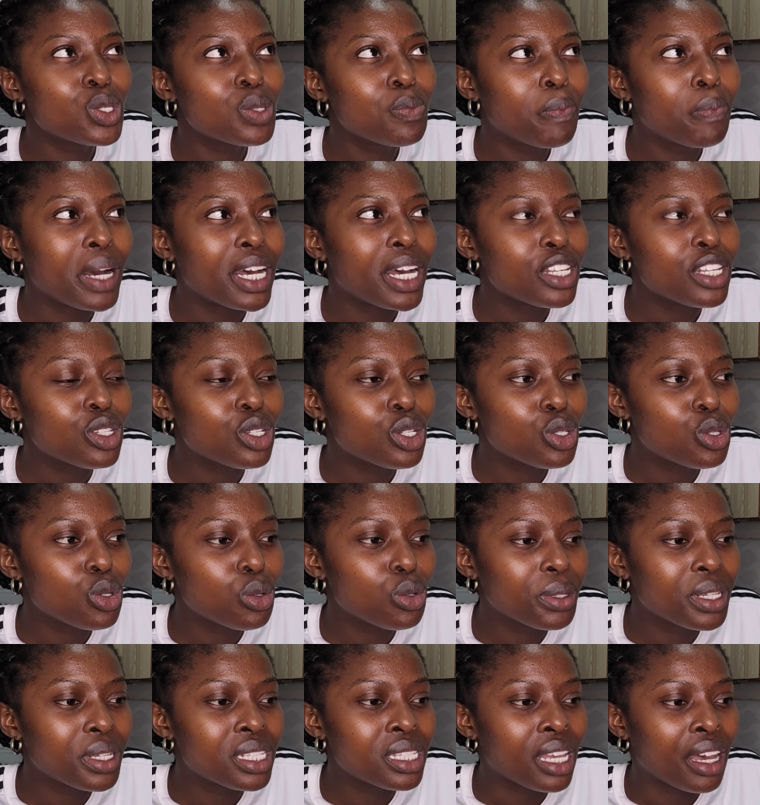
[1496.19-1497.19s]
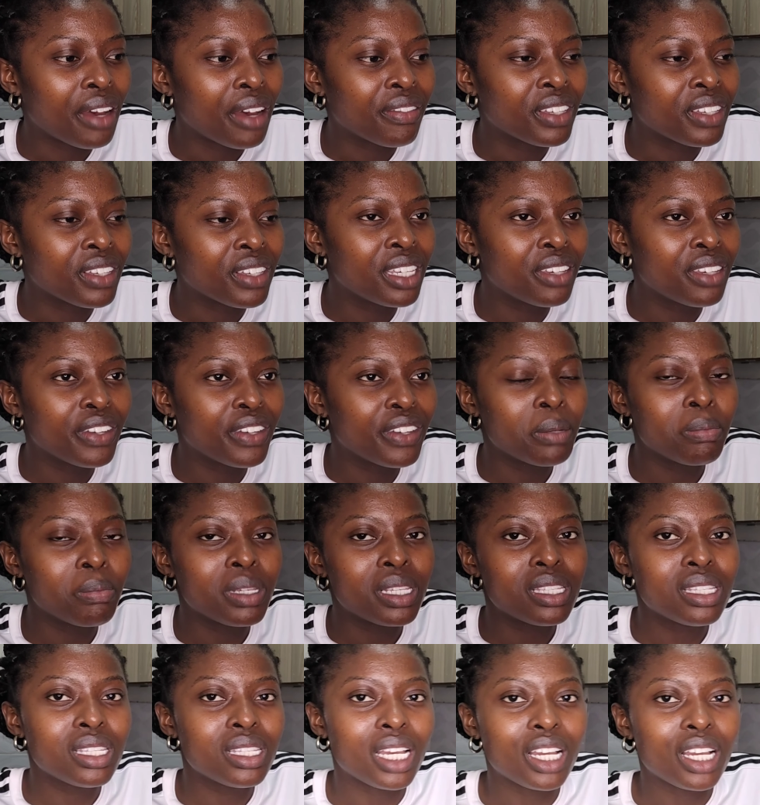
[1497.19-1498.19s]
past two weeks have given me
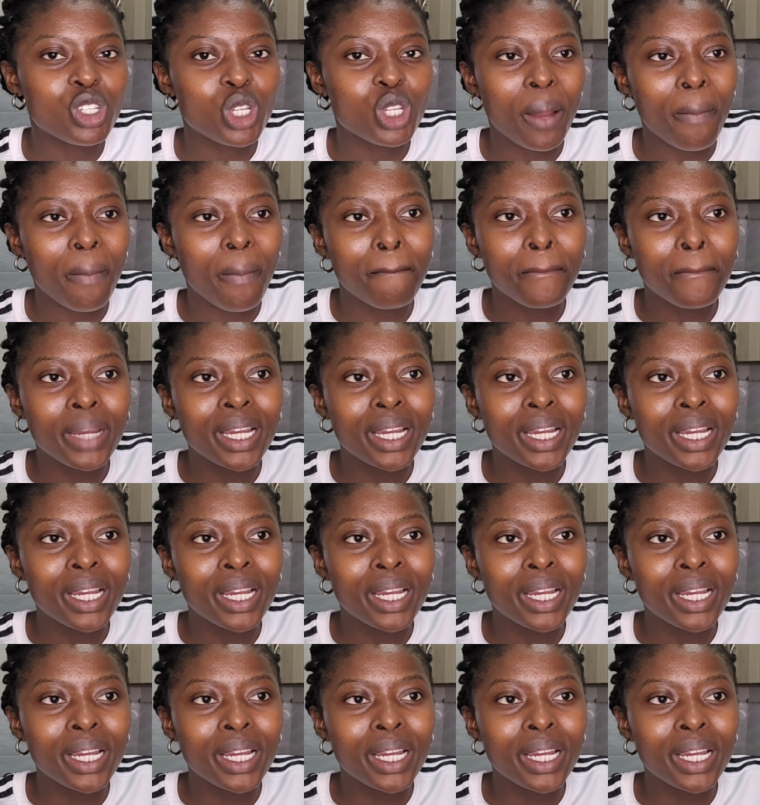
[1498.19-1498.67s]
such a